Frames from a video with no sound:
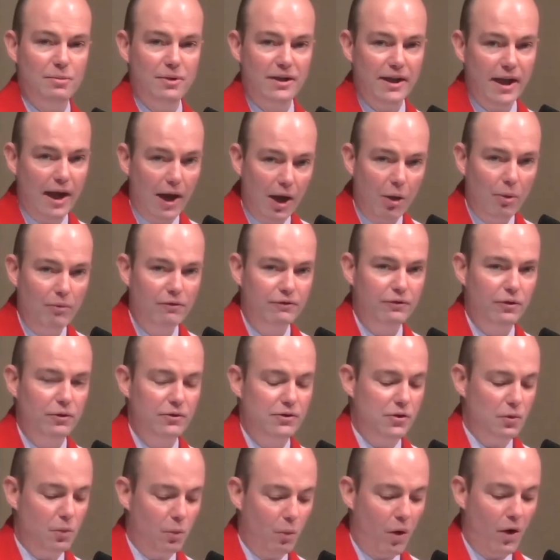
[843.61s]
be helpful
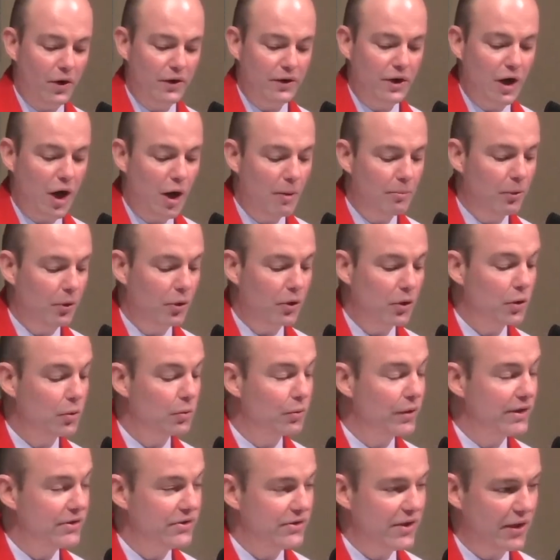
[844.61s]
to one couple who
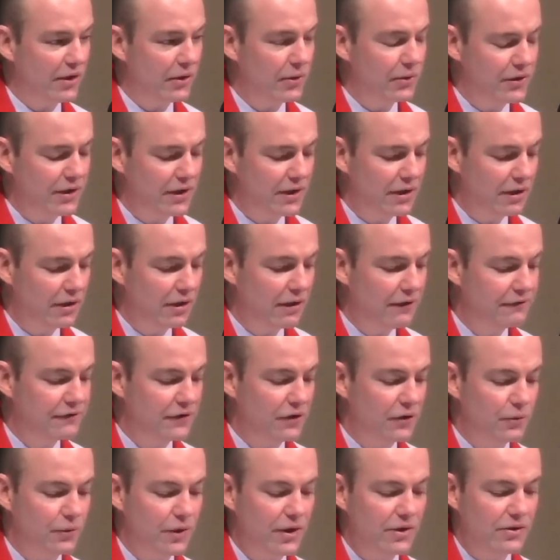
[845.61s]
resettled in
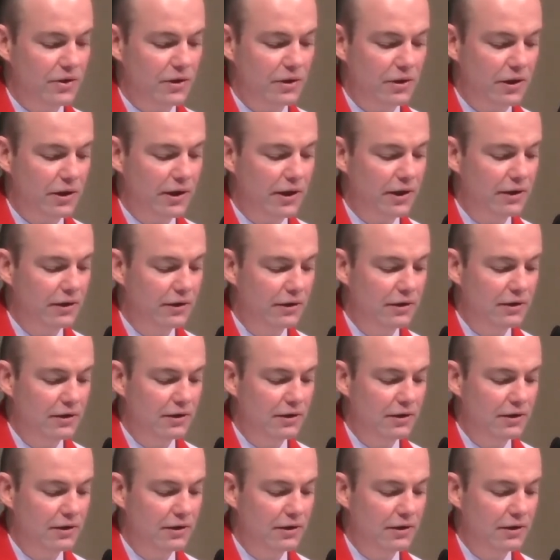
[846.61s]
Clifton recently,